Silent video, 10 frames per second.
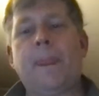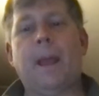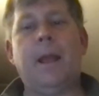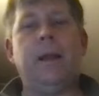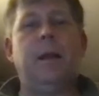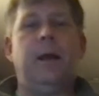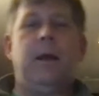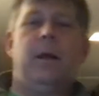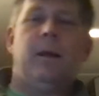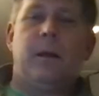
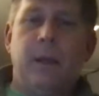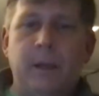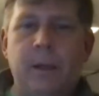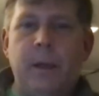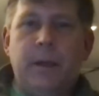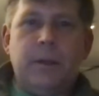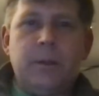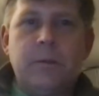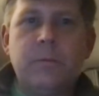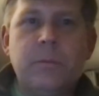and
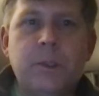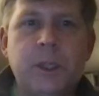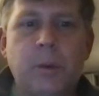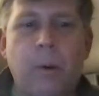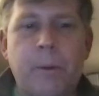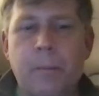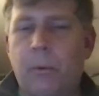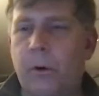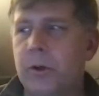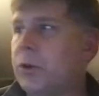see what
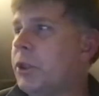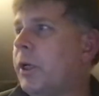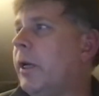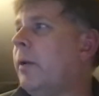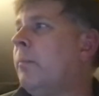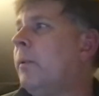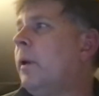people are interested in.